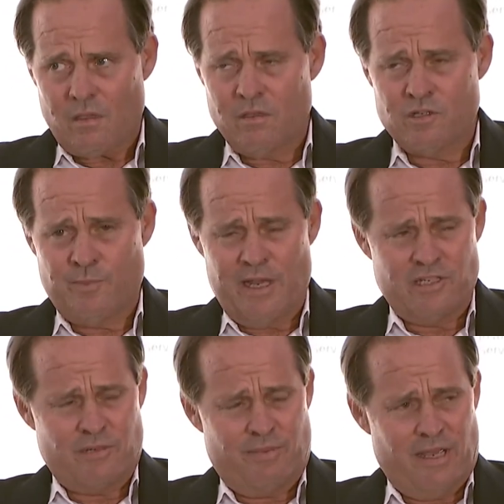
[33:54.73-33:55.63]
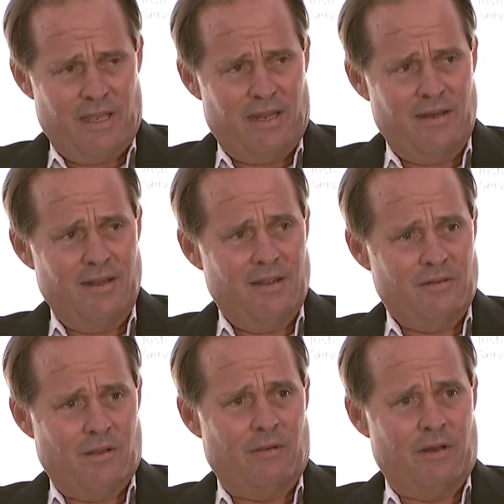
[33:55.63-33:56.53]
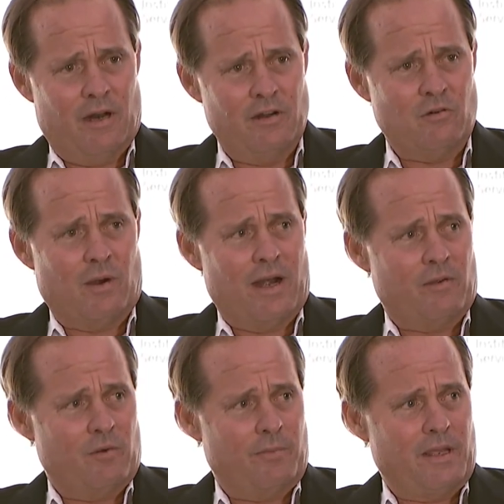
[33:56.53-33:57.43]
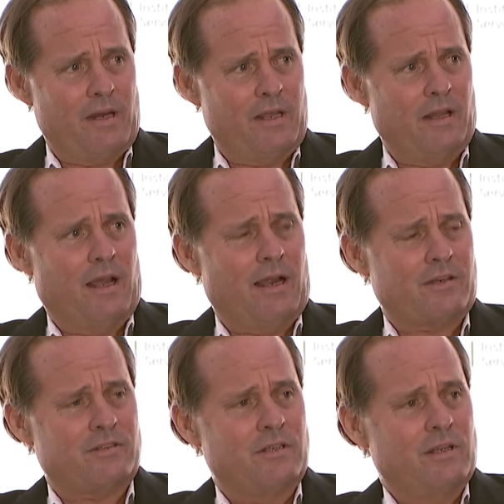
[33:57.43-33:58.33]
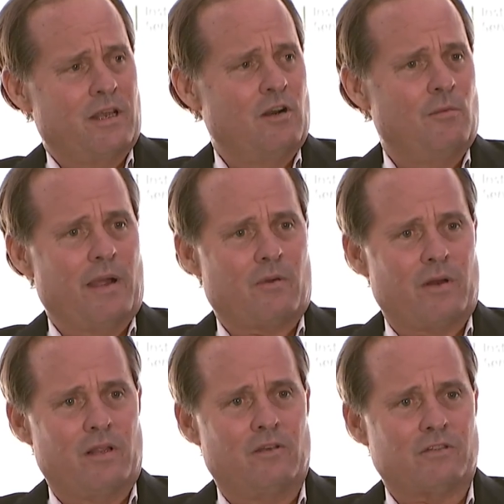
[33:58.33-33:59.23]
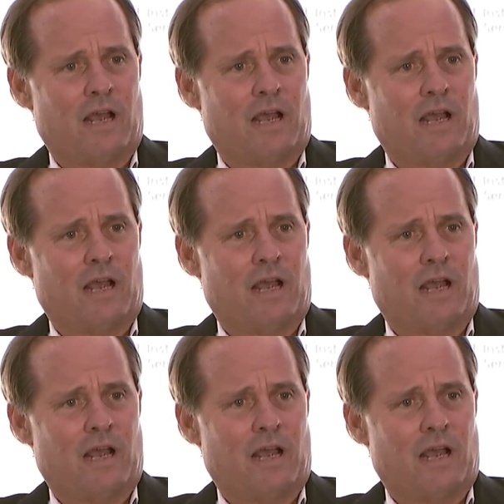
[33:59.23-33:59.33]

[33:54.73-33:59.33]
the space to be in underwriting would be in HELOCs and home equity loans.